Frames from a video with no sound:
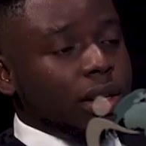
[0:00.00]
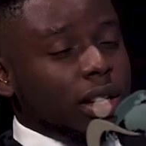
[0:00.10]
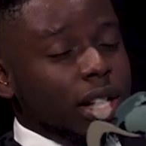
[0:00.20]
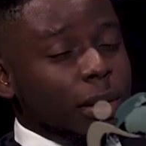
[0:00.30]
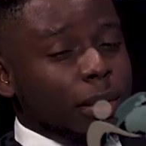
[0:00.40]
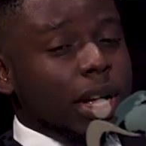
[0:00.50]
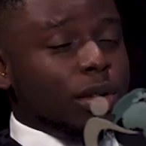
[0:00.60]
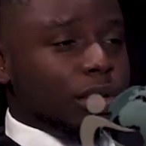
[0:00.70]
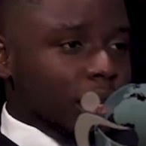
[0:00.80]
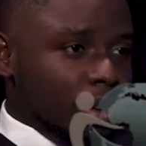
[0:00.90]
um,
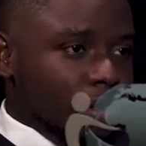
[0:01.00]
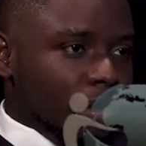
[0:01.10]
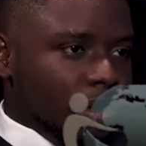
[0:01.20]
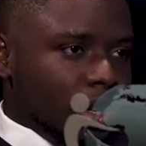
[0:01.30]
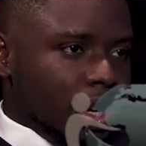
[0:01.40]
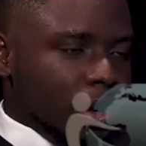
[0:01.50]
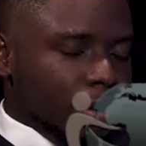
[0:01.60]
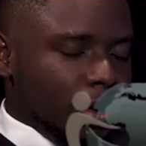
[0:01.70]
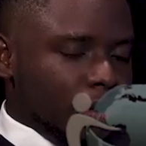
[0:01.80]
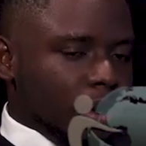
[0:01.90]
Kano State Governor,
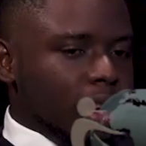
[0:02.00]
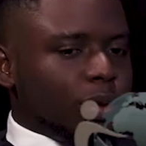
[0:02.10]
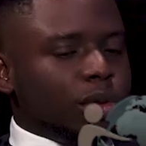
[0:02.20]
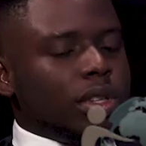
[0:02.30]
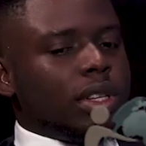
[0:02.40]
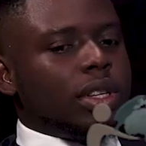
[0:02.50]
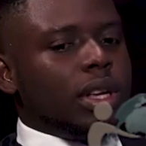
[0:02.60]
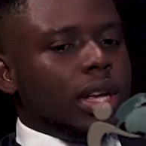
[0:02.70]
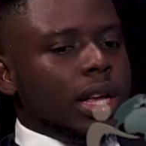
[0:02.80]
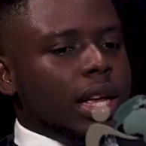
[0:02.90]
um, Governor Ganduje.
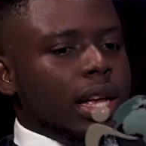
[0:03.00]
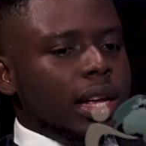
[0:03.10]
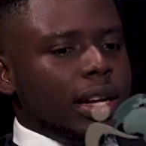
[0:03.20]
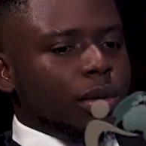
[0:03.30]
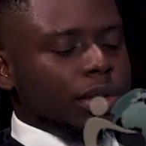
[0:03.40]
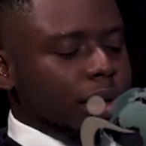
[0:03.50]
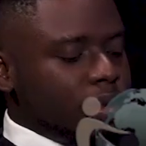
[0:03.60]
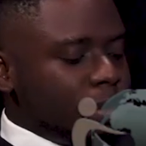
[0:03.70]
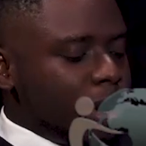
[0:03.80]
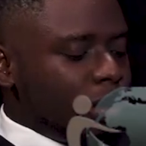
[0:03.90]
And now tell
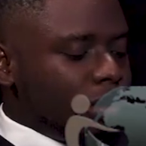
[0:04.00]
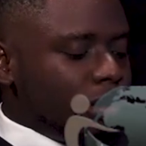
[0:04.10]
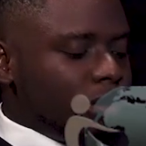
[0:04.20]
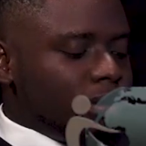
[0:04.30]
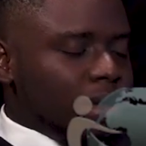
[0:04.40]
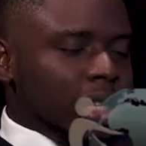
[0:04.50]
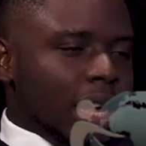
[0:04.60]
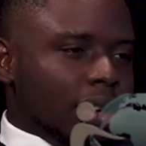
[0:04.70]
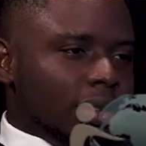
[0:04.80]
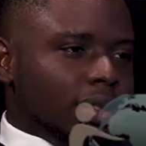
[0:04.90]
us about
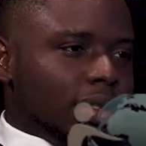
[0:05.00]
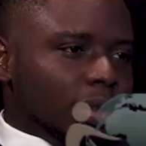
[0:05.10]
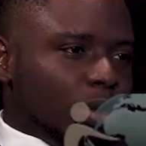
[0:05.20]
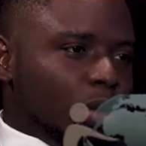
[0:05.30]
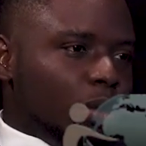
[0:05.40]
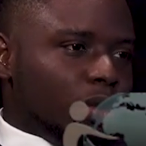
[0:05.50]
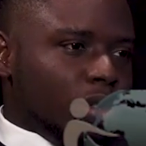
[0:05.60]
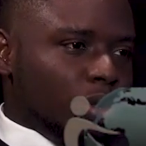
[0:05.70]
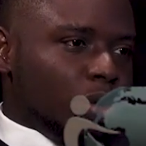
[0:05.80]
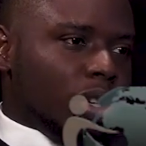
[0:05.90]
that whole
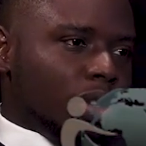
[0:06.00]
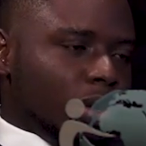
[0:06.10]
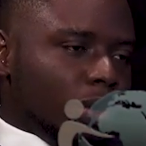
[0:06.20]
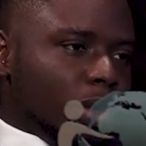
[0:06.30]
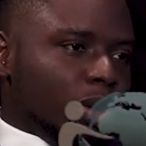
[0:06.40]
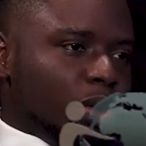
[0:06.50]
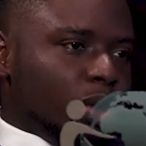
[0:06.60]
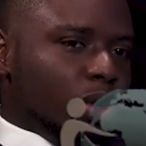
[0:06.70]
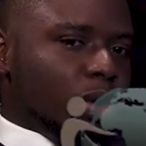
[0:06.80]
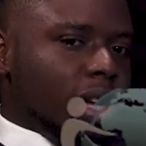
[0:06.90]
situation because
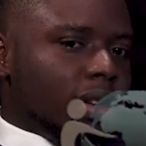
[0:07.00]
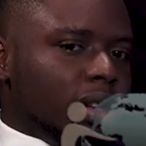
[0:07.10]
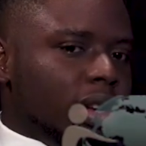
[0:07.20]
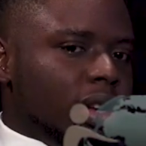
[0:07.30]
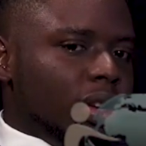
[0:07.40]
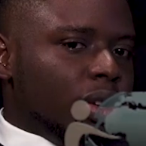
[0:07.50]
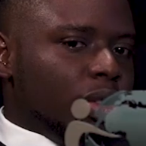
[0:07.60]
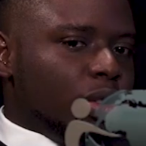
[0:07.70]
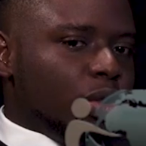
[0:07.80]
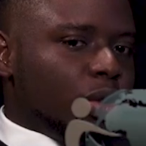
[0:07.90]
we know that
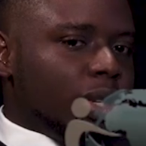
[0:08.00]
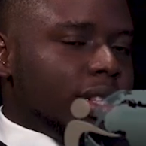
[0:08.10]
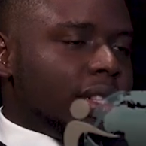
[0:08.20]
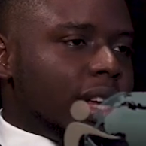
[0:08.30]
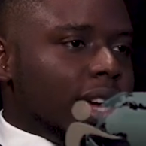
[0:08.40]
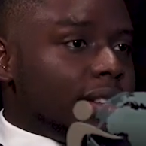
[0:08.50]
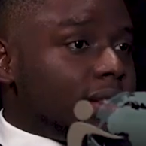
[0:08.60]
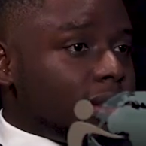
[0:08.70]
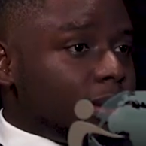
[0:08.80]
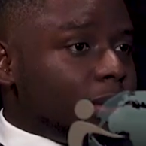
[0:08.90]
you
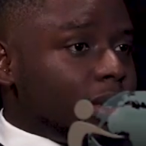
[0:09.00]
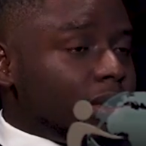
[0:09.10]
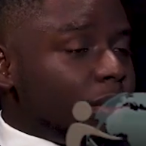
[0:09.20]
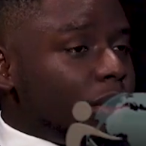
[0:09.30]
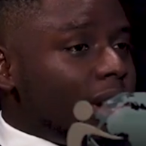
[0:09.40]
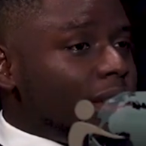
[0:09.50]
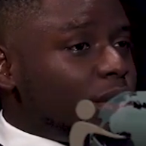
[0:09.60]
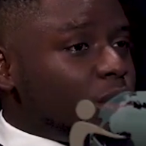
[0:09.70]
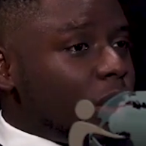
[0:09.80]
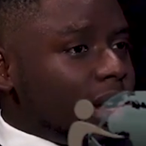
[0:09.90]
criticized President Buhari
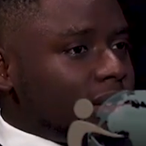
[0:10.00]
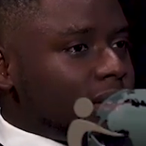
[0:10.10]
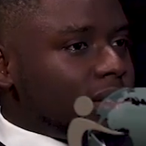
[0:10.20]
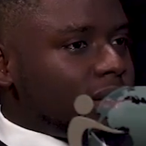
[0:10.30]
twice.